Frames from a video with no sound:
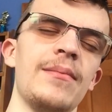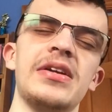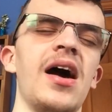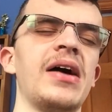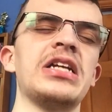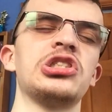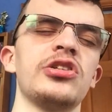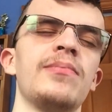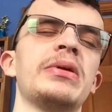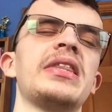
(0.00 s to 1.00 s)
But no, it
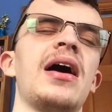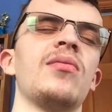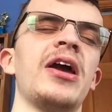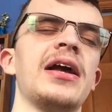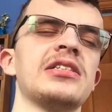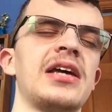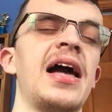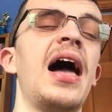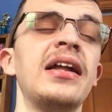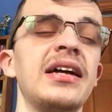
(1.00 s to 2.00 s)
shouldn't be that way, because
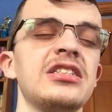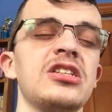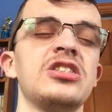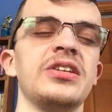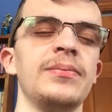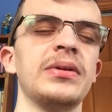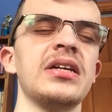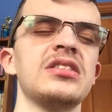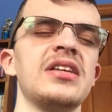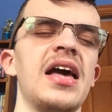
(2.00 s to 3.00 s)
unless it's
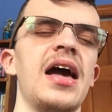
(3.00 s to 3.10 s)
Sleepless,